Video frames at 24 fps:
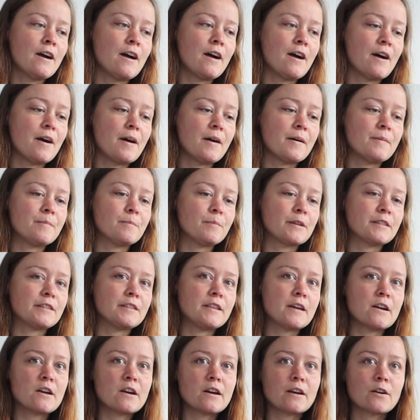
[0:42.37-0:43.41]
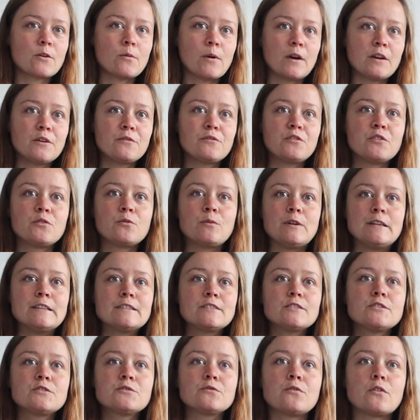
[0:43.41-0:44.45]
but there are quite a few
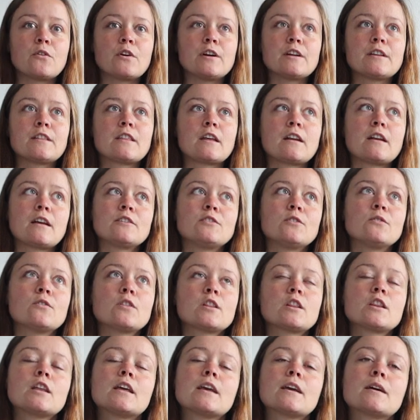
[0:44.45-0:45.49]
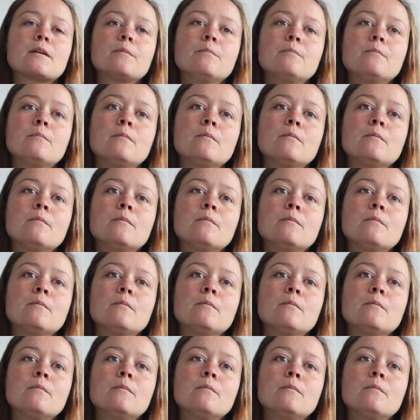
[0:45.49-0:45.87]
reasons for it that I don't think